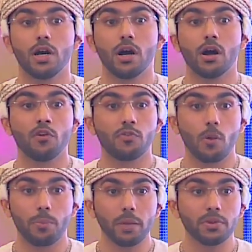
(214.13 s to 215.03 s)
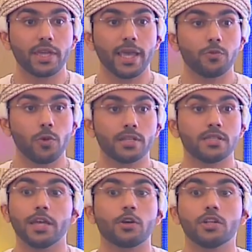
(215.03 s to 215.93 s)
of payment gateways
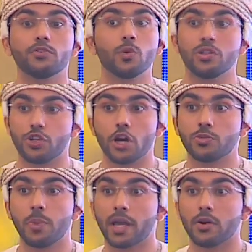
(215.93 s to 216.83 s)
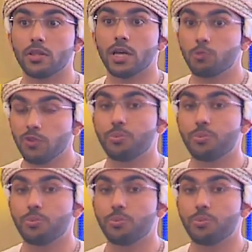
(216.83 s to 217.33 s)
that you cannot do a chargeback on that.